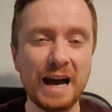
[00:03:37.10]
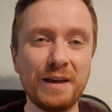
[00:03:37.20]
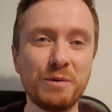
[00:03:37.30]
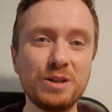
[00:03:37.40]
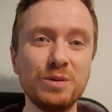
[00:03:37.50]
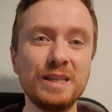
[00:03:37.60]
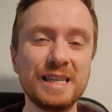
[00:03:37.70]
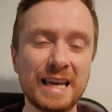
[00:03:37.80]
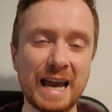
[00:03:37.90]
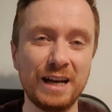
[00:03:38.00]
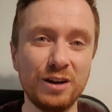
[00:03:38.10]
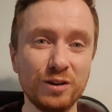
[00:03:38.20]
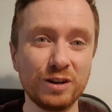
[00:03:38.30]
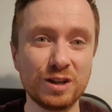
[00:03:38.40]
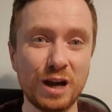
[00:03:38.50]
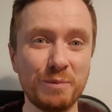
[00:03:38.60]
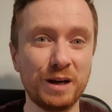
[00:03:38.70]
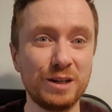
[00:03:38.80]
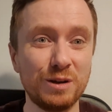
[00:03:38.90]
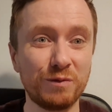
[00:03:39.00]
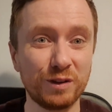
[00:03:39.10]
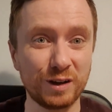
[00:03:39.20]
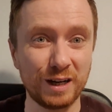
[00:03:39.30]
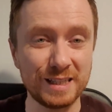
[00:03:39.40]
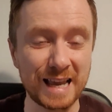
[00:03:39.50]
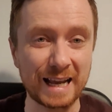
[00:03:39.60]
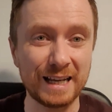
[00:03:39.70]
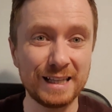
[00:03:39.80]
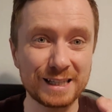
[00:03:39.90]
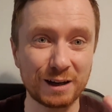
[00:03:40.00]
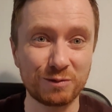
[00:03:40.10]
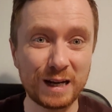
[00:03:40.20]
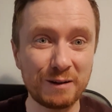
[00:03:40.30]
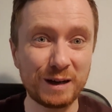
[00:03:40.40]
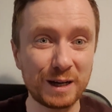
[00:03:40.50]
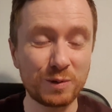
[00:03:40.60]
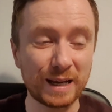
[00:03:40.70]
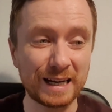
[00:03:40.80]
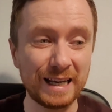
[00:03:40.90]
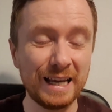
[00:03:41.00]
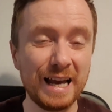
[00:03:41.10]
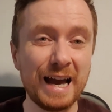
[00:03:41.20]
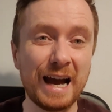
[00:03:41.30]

And then we do this again another time, and I do it for 30 seconds, like really, really quickly,